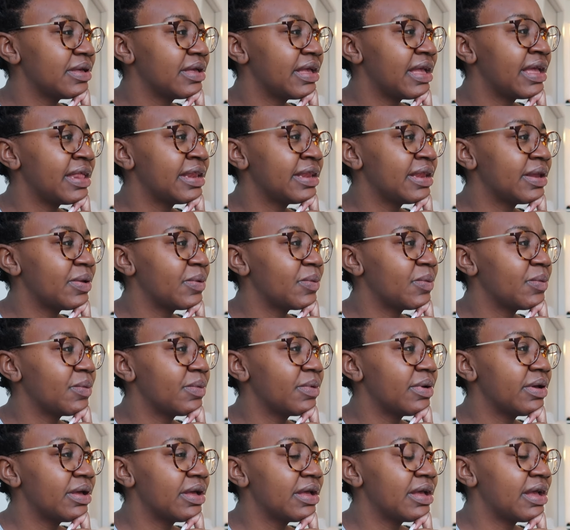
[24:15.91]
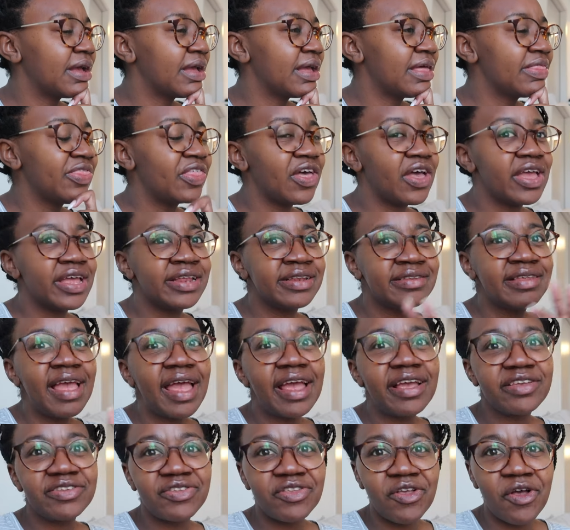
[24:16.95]
and the
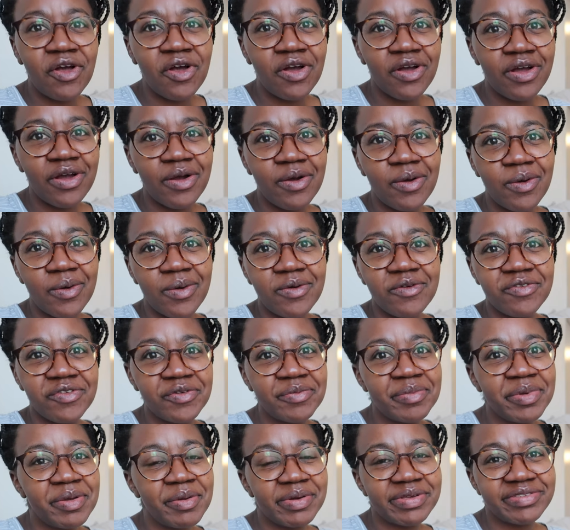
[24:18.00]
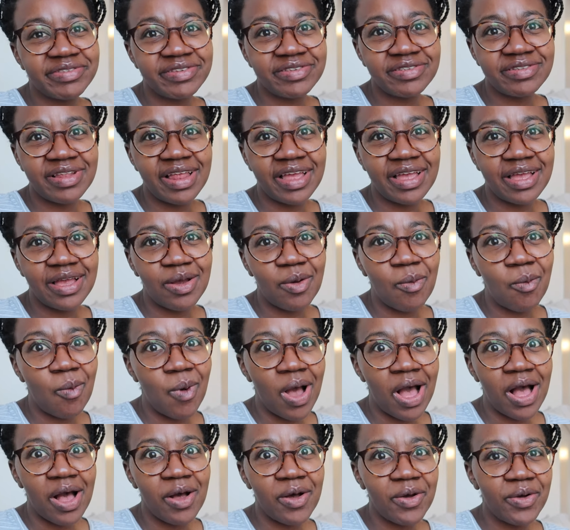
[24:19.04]
entire song for me was just like,
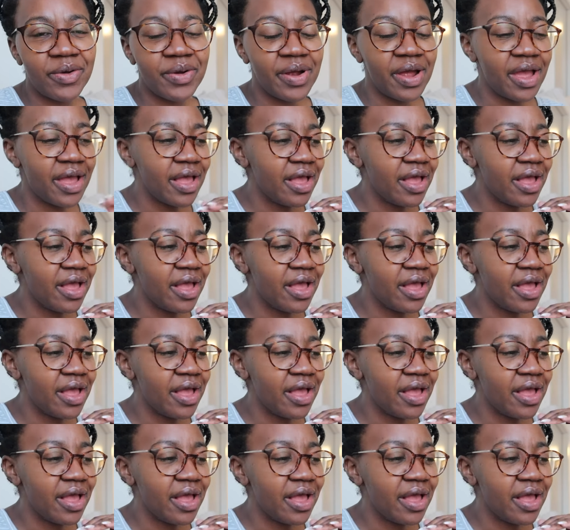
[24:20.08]
wow,